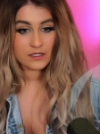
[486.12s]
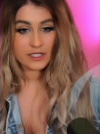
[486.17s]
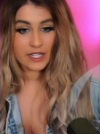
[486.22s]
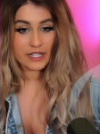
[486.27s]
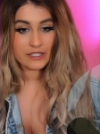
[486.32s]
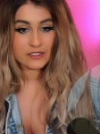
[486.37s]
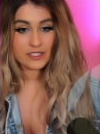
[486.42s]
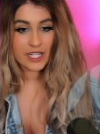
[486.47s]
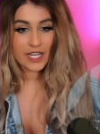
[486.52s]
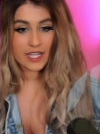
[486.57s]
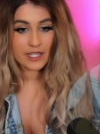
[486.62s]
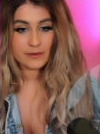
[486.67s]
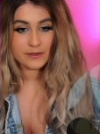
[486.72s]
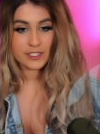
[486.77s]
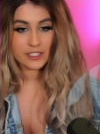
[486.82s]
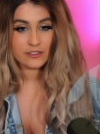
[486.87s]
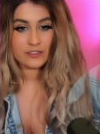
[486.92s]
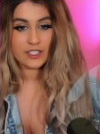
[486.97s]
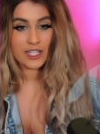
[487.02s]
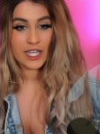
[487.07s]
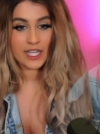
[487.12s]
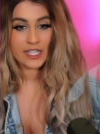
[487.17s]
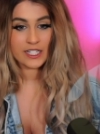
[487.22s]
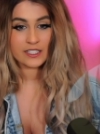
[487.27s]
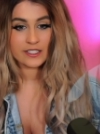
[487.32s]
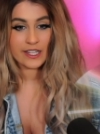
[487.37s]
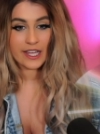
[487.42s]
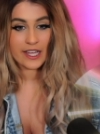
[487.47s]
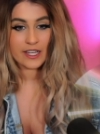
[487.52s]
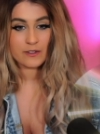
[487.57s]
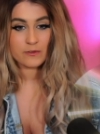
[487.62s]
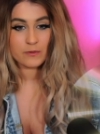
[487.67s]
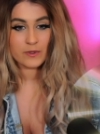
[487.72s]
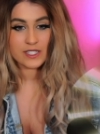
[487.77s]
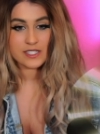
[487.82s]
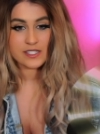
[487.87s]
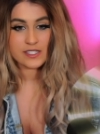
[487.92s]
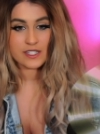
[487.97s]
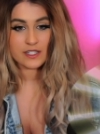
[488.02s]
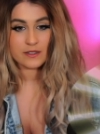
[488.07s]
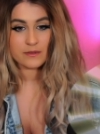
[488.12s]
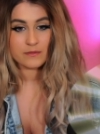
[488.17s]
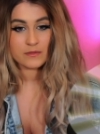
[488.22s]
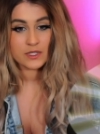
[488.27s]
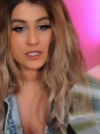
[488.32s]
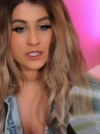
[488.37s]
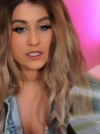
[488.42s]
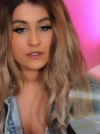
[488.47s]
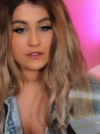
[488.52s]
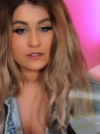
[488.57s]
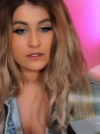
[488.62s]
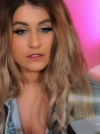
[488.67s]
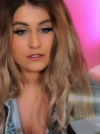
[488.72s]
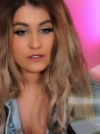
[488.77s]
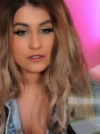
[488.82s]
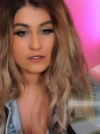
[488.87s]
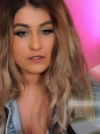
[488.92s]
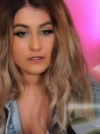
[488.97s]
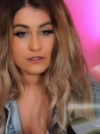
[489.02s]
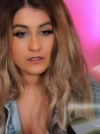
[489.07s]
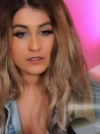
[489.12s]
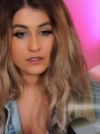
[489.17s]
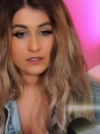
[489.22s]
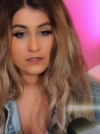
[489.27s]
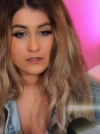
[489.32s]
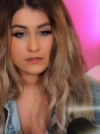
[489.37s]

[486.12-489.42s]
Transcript: Now time to gain that wisdom. Oh.